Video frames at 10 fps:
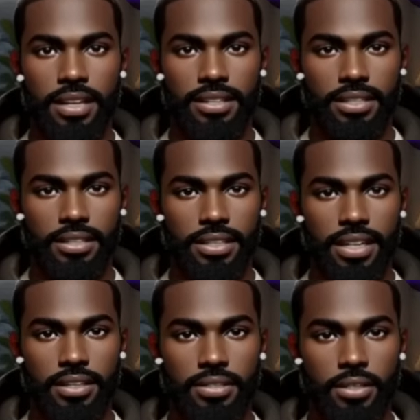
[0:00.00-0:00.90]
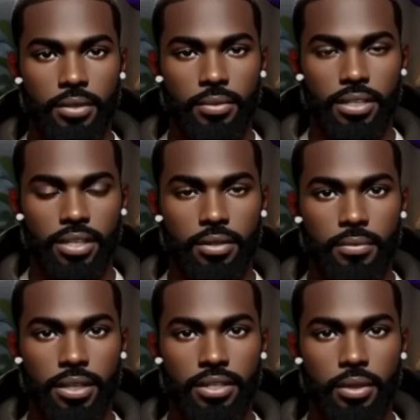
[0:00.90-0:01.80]
But I get that Denise didn't want that
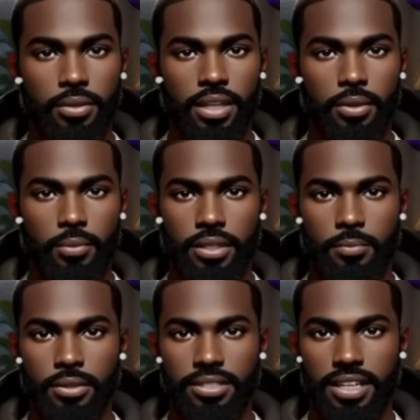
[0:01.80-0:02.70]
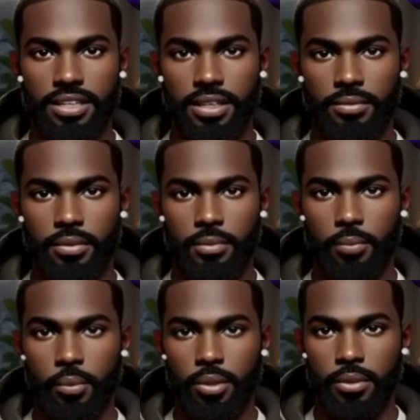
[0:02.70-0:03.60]
out there because we didn't know what she was going through at
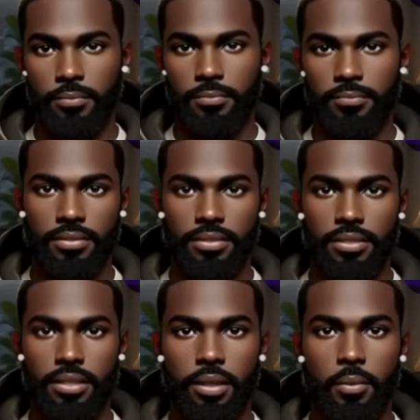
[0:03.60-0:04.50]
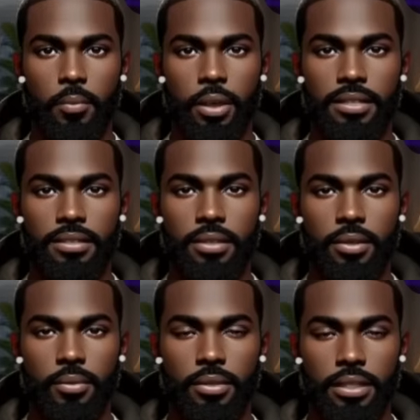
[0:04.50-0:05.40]
home. But Lisa Rinna and
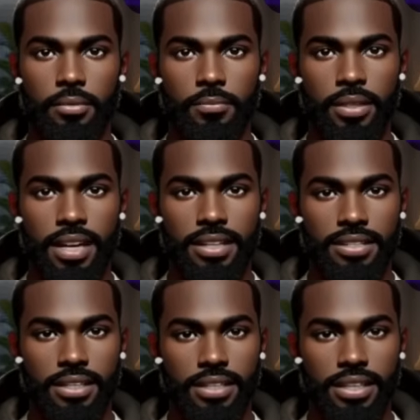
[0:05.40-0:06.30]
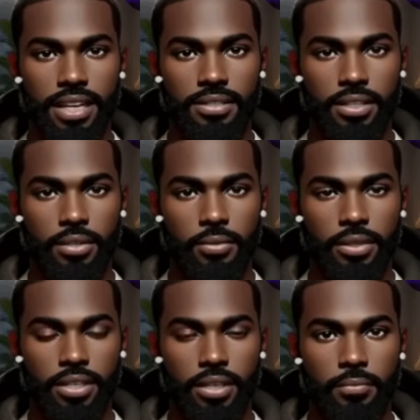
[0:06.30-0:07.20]
Kyle and everybody was just trying to make
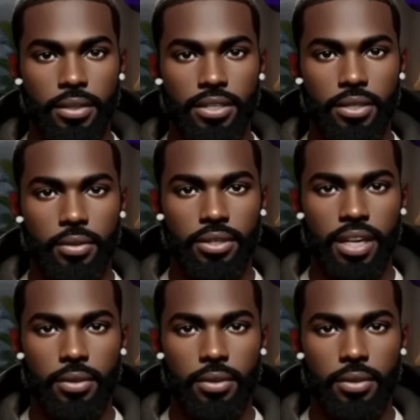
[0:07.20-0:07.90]
good TV.